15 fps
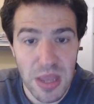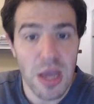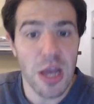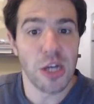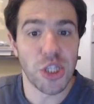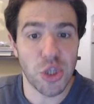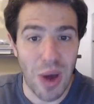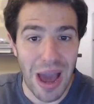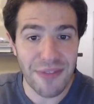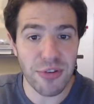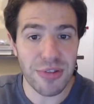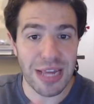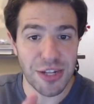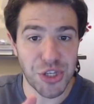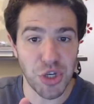So after
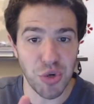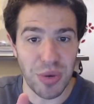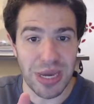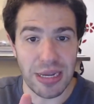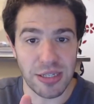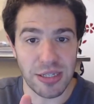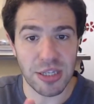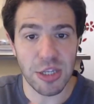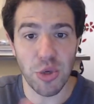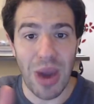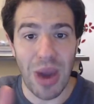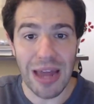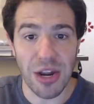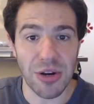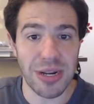that 2 weeks, you
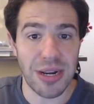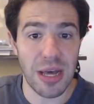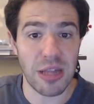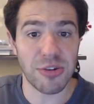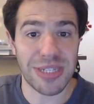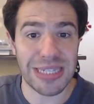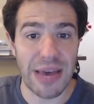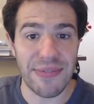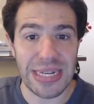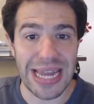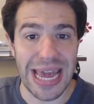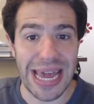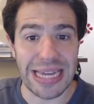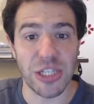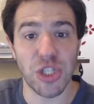add on another 7
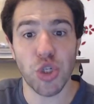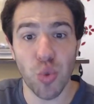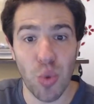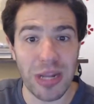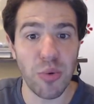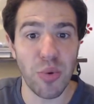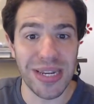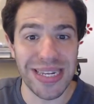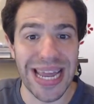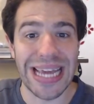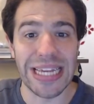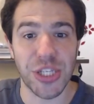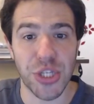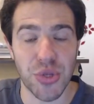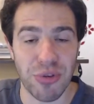days, 21
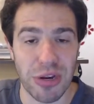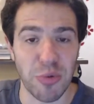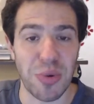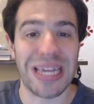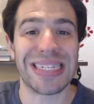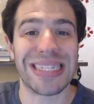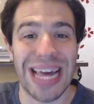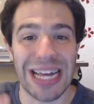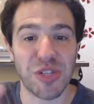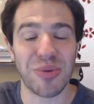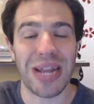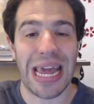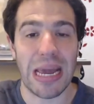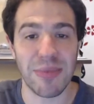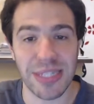days, 3 weeks, that's when
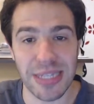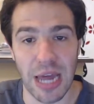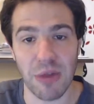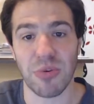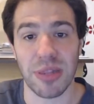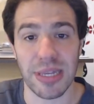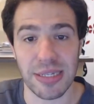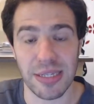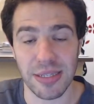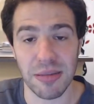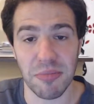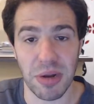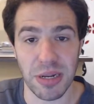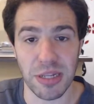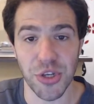Amazon releases the
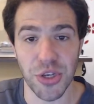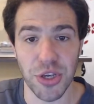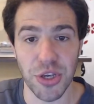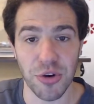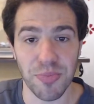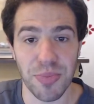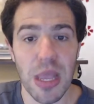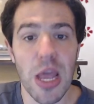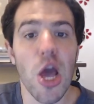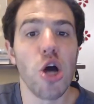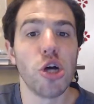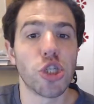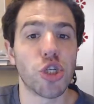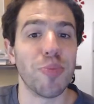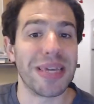money to you.
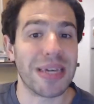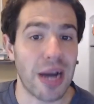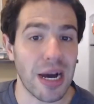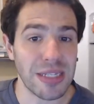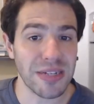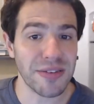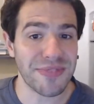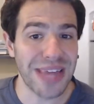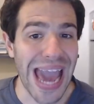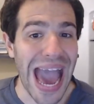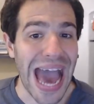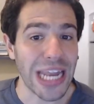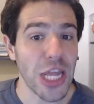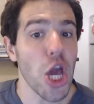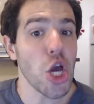So because of
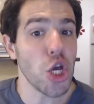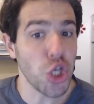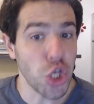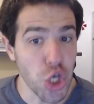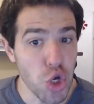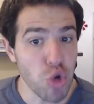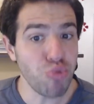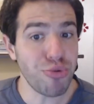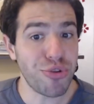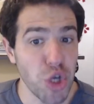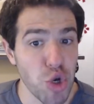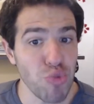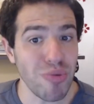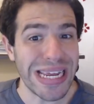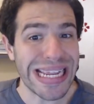that, you
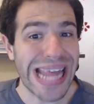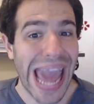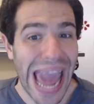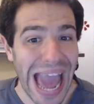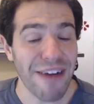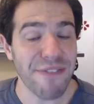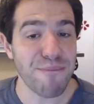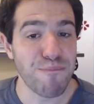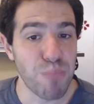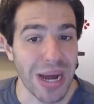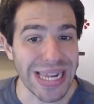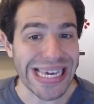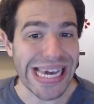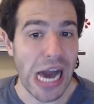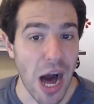do need to have
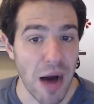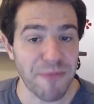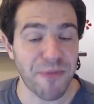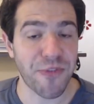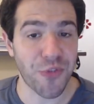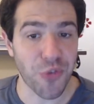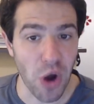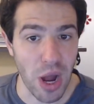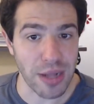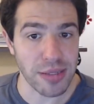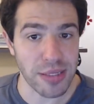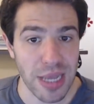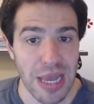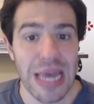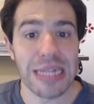money up
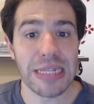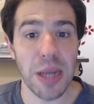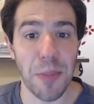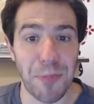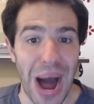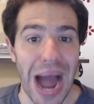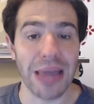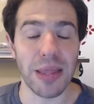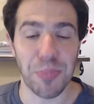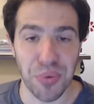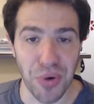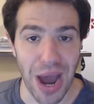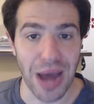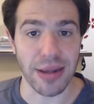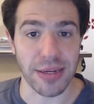front to buy the
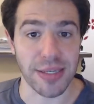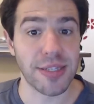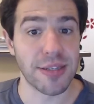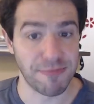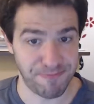products.